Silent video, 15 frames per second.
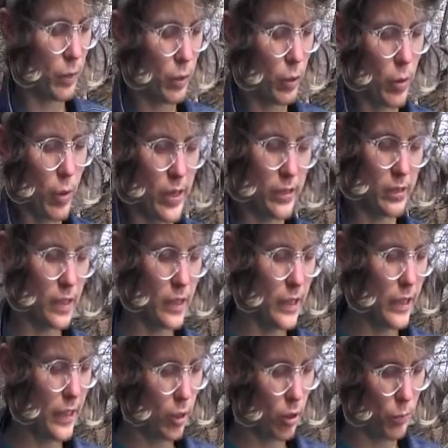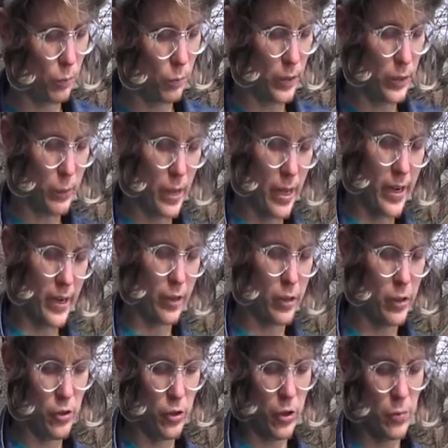requires a little pre-planning, though
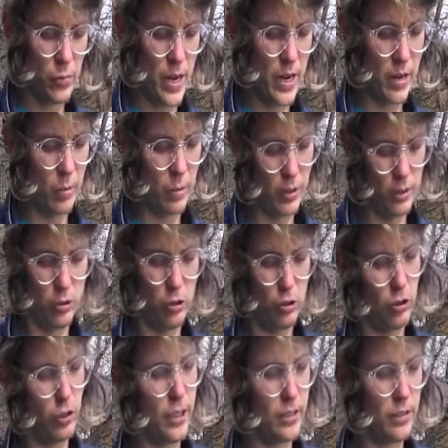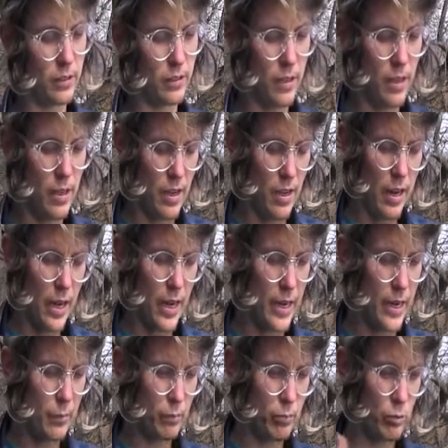you could make it with your students.
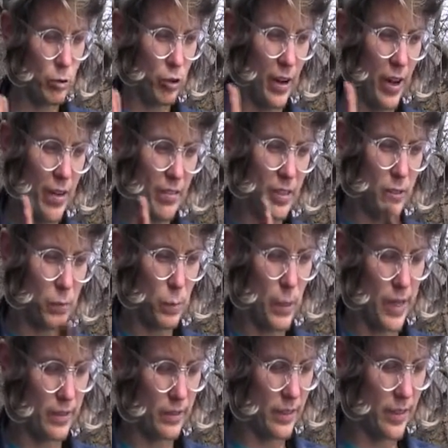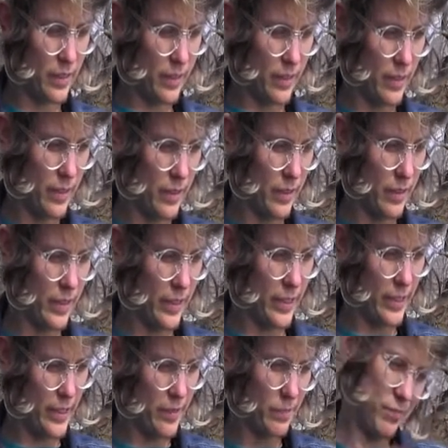So I have this plastic,
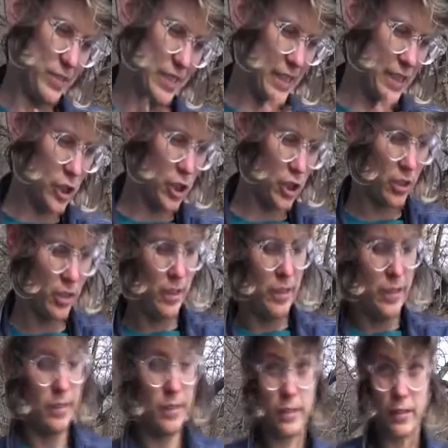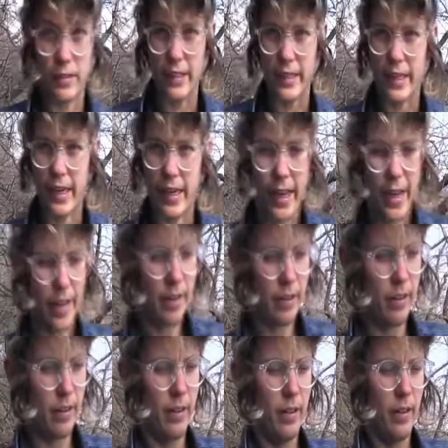clear-ish, it's the only thing I had,
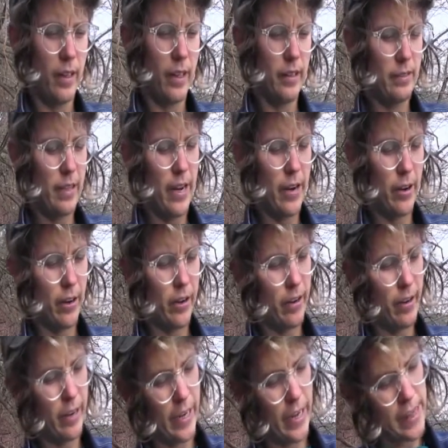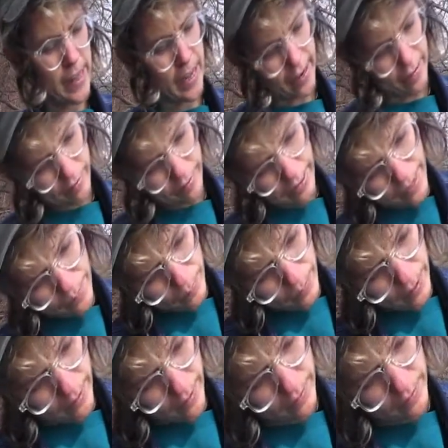container, and then I've
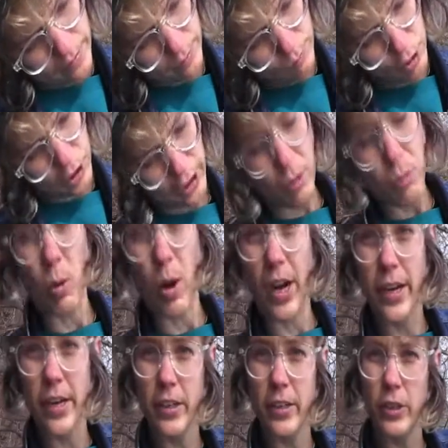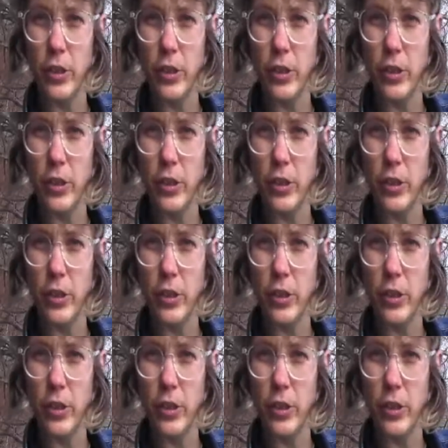taped some chicken wire,